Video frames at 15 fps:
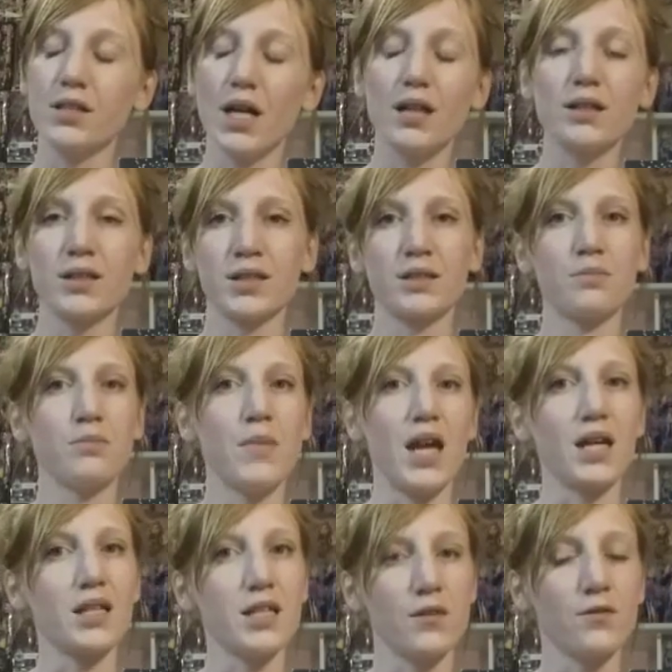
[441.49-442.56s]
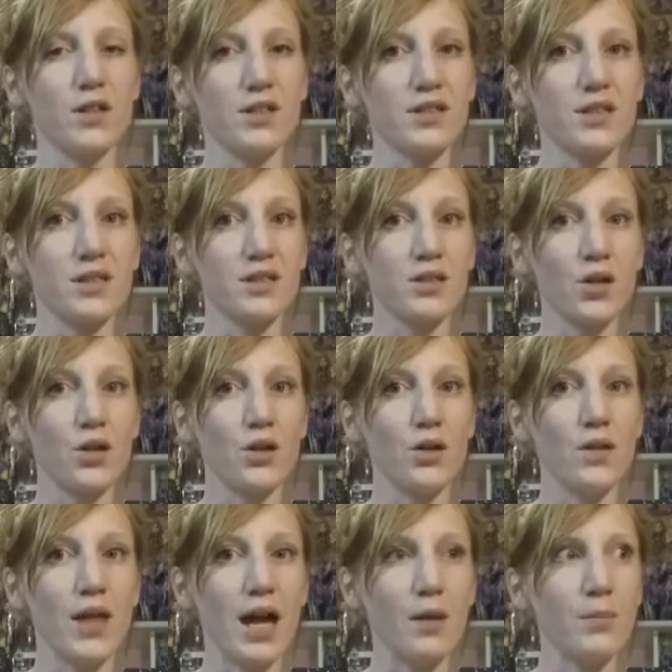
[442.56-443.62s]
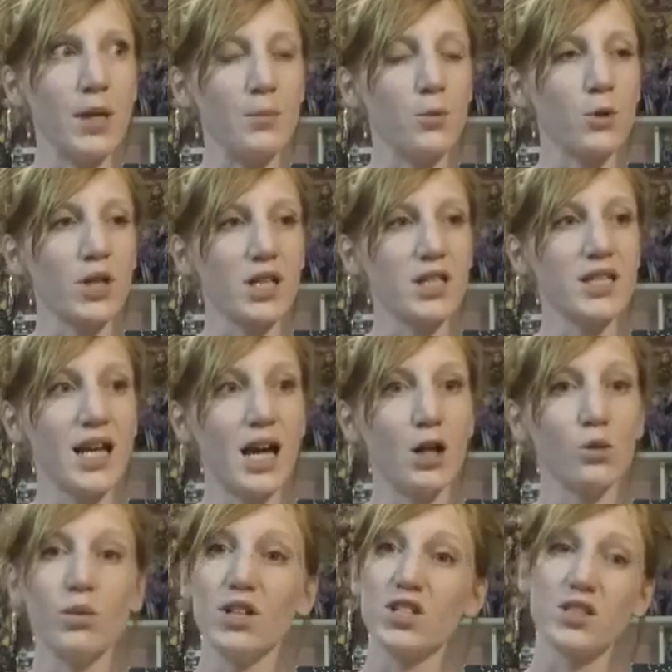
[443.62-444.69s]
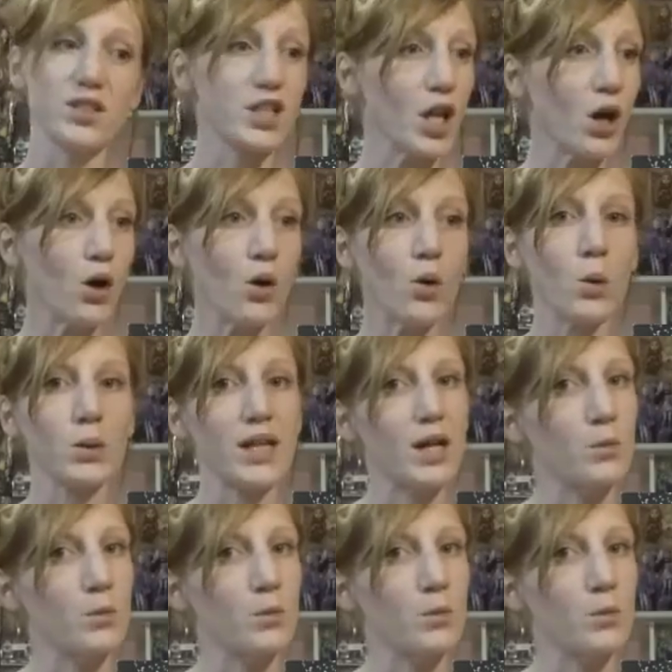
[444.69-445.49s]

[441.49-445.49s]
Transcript: does make differences so that people can tell which is the old